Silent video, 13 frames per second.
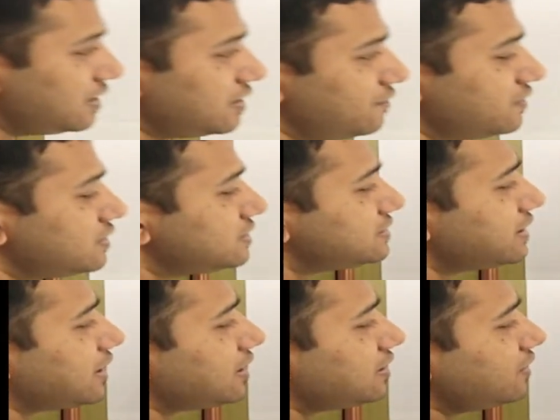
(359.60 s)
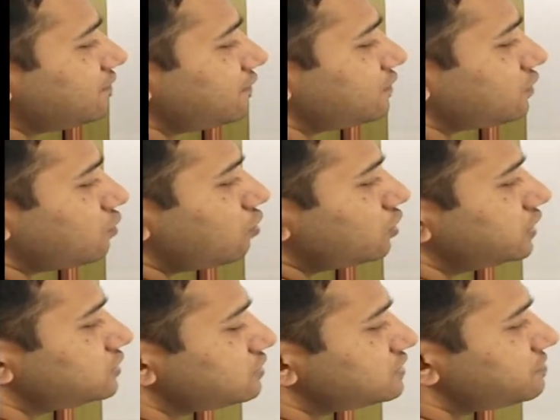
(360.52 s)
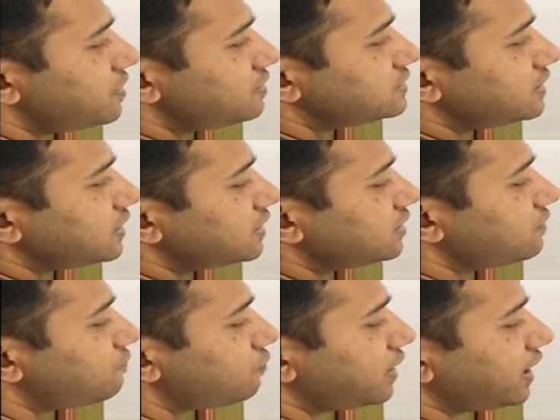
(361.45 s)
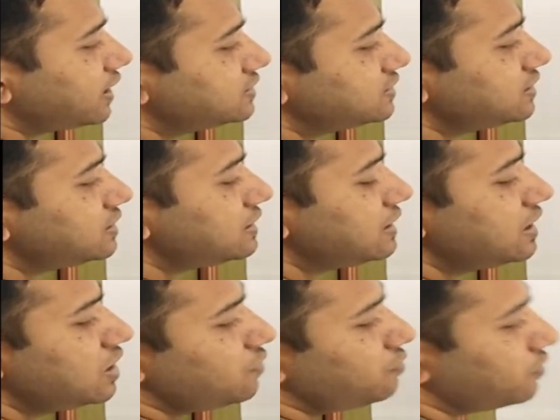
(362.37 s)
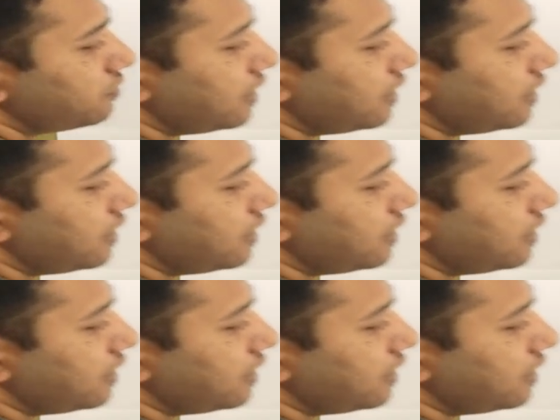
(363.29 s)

If it is negative, if the coordination pair is negative for Ag, we